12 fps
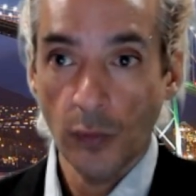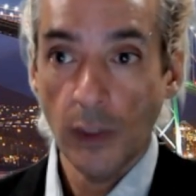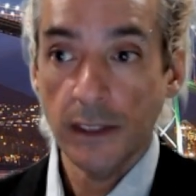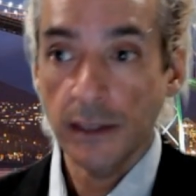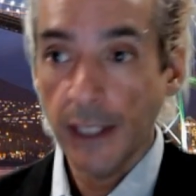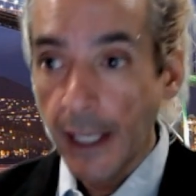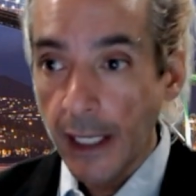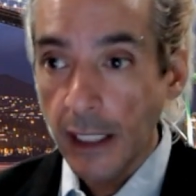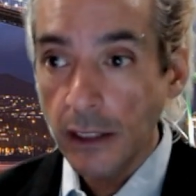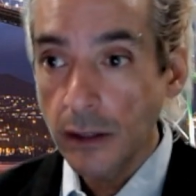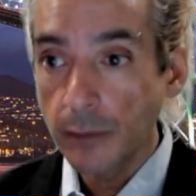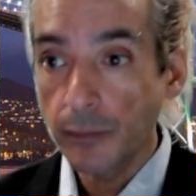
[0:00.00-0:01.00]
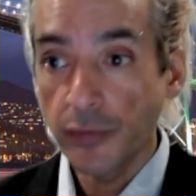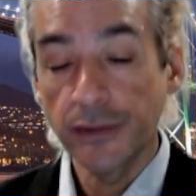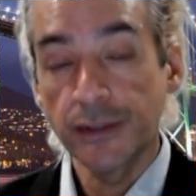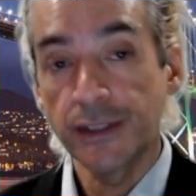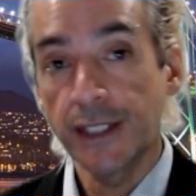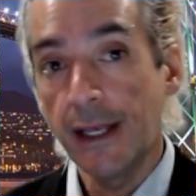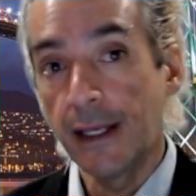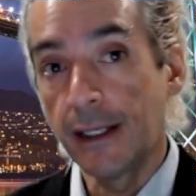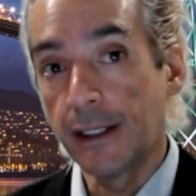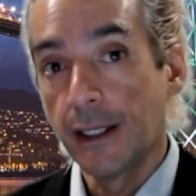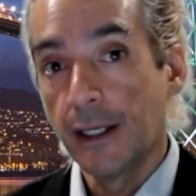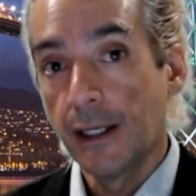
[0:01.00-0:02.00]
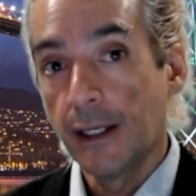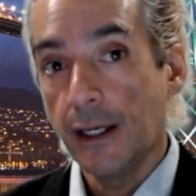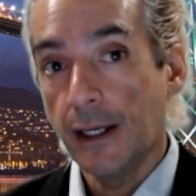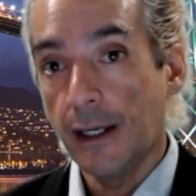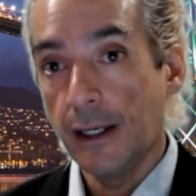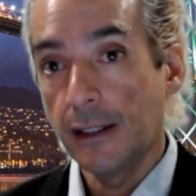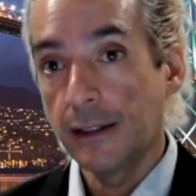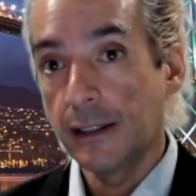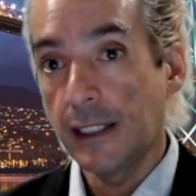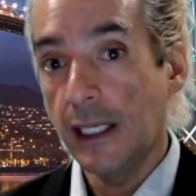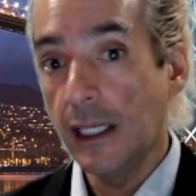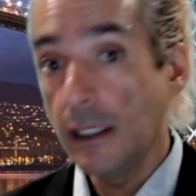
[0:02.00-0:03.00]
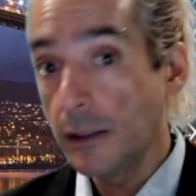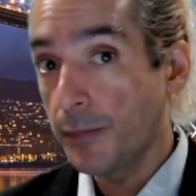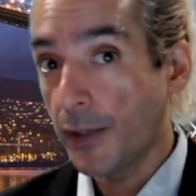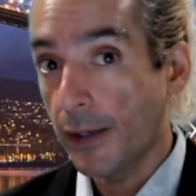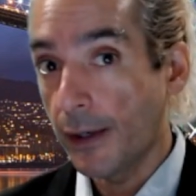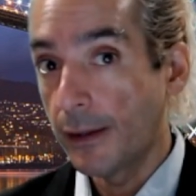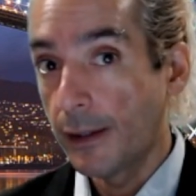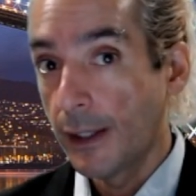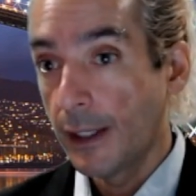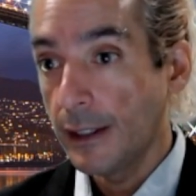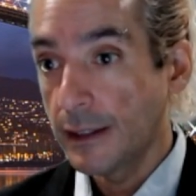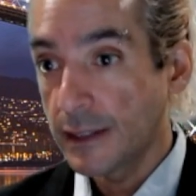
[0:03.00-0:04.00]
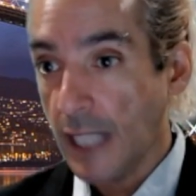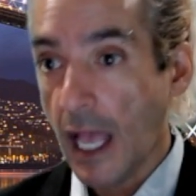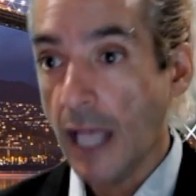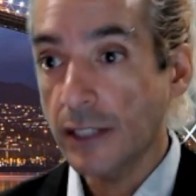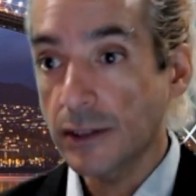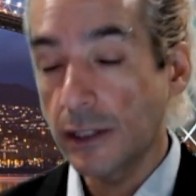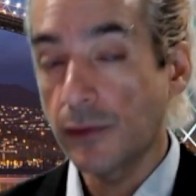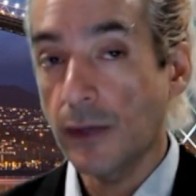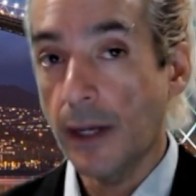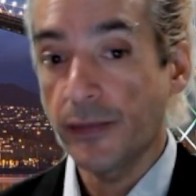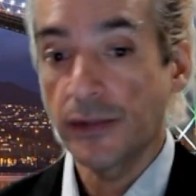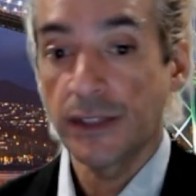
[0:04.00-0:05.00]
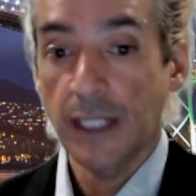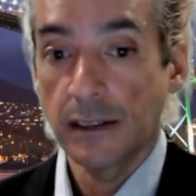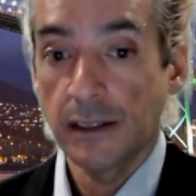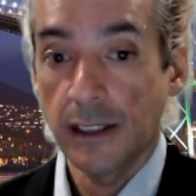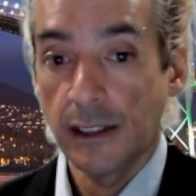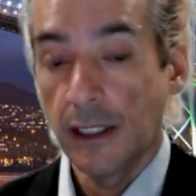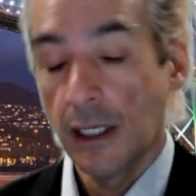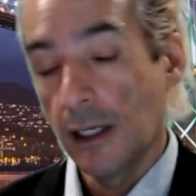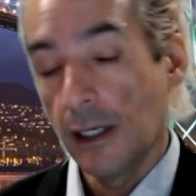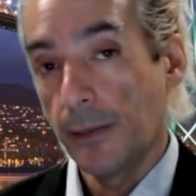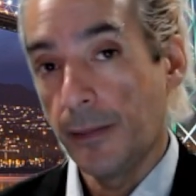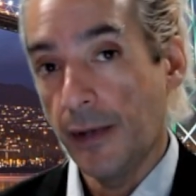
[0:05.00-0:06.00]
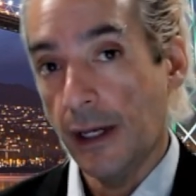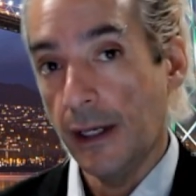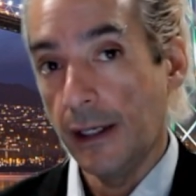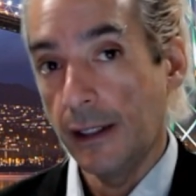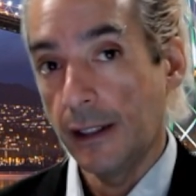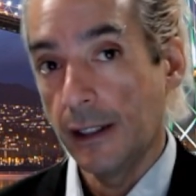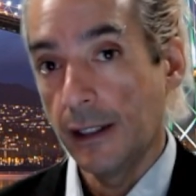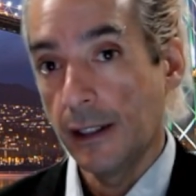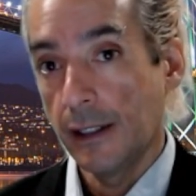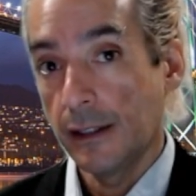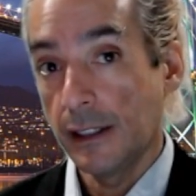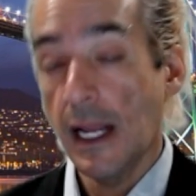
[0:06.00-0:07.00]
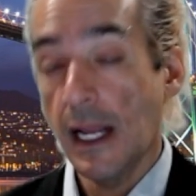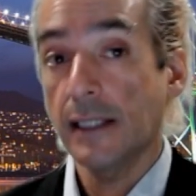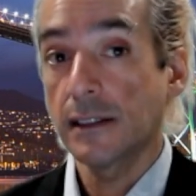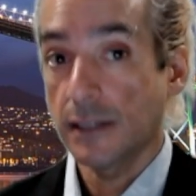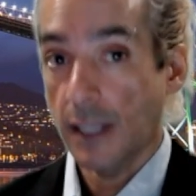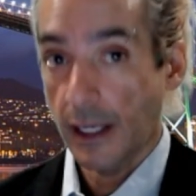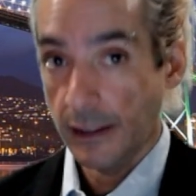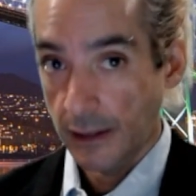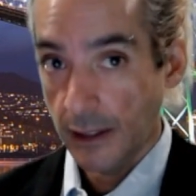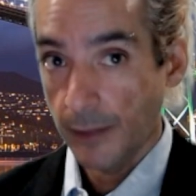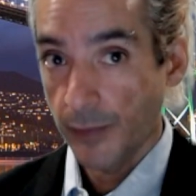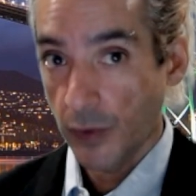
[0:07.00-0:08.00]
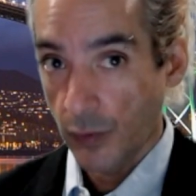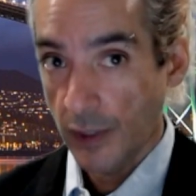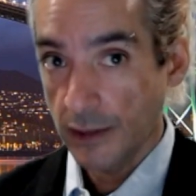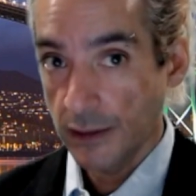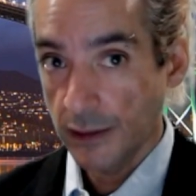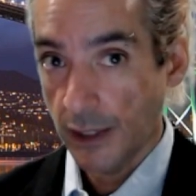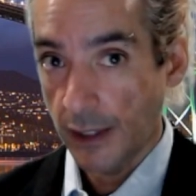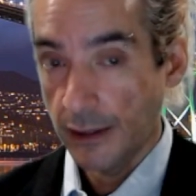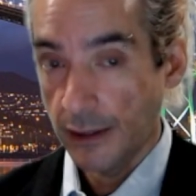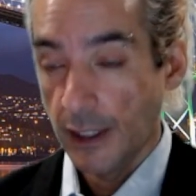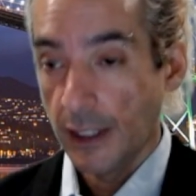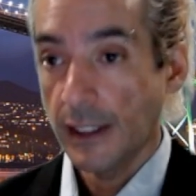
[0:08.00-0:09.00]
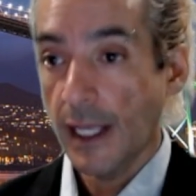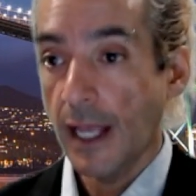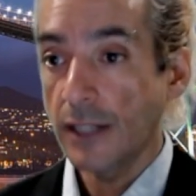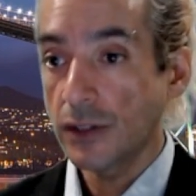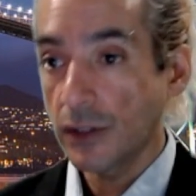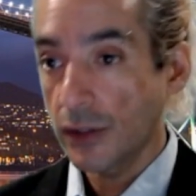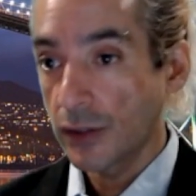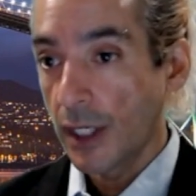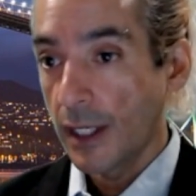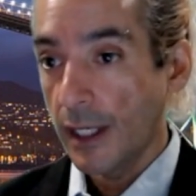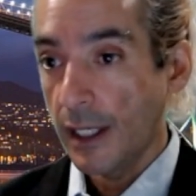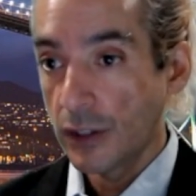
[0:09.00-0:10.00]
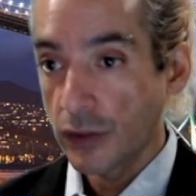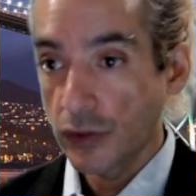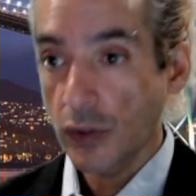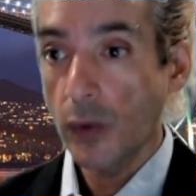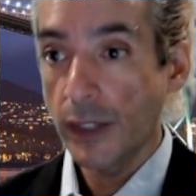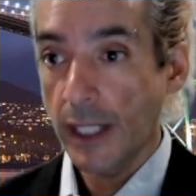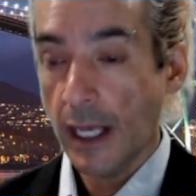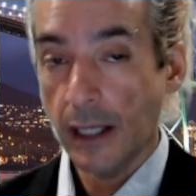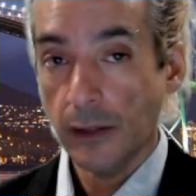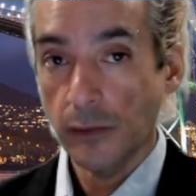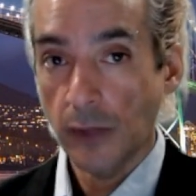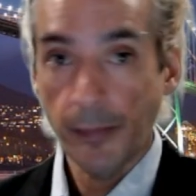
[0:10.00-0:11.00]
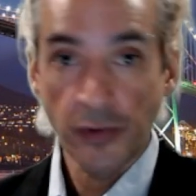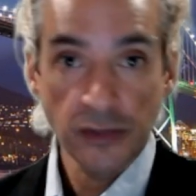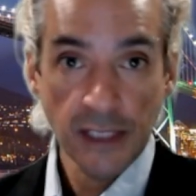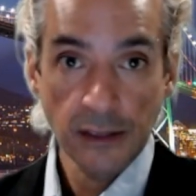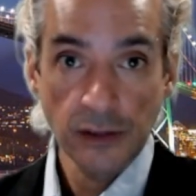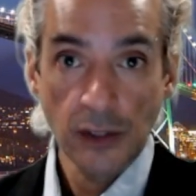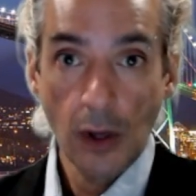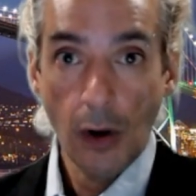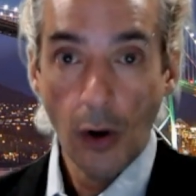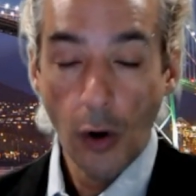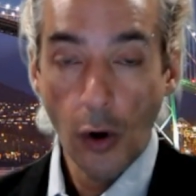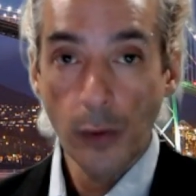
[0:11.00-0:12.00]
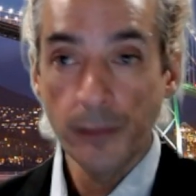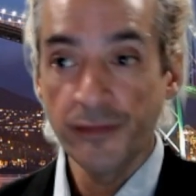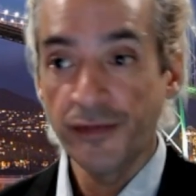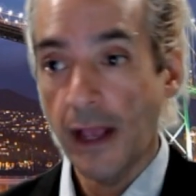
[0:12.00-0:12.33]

what's hidden per se. Uh, the hidden part is actually represented by the next sign, the number one sign. Cancer in the zodiac represents home,